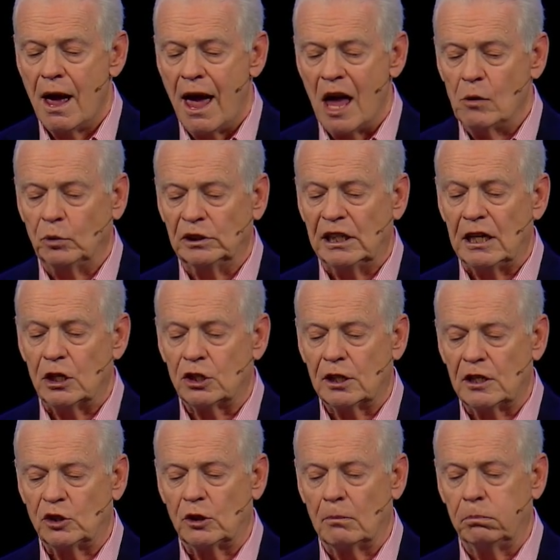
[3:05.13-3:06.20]
And when he
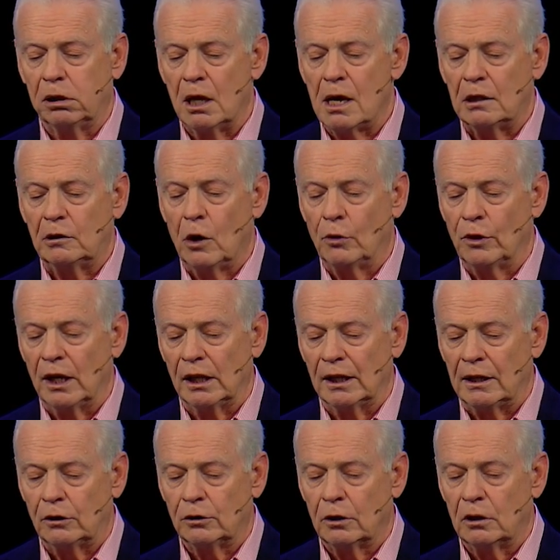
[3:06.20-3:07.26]
sees the blood on the
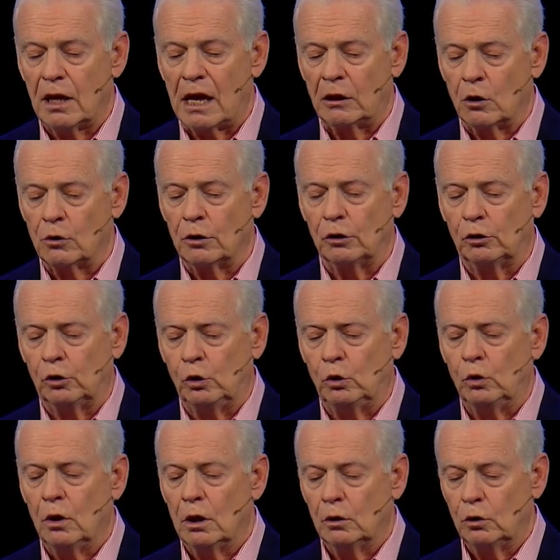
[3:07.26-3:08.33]
lintel and on the
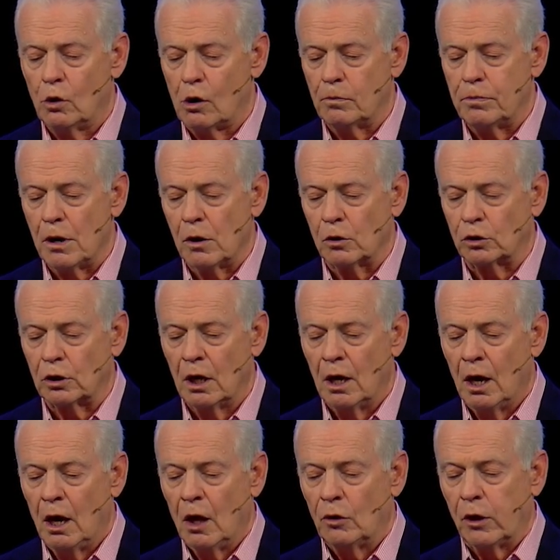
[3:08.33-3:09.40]
two doorposts,
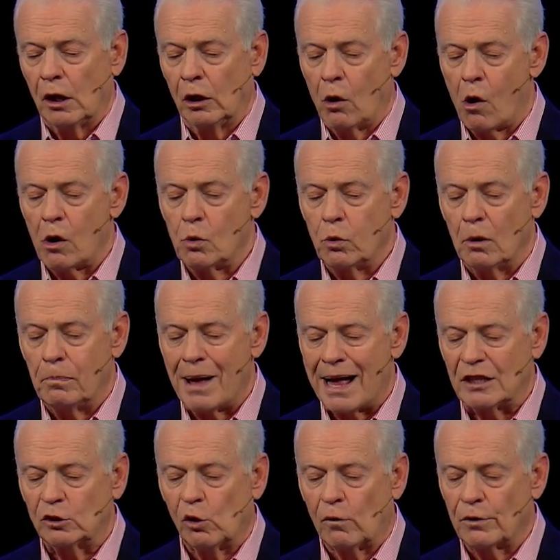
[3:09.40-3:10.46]
the Lord will
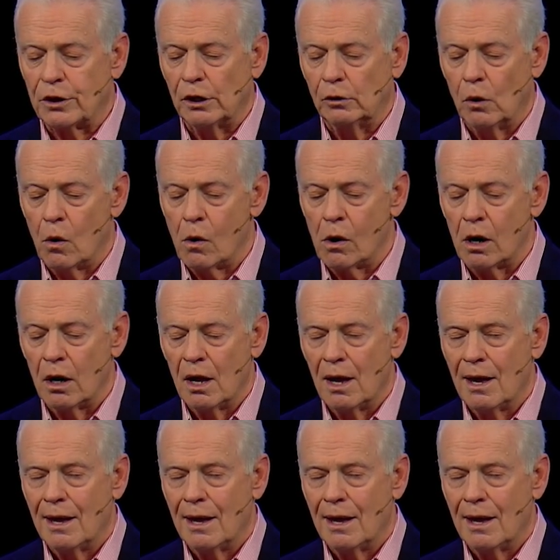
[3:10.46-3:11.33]
pass over the door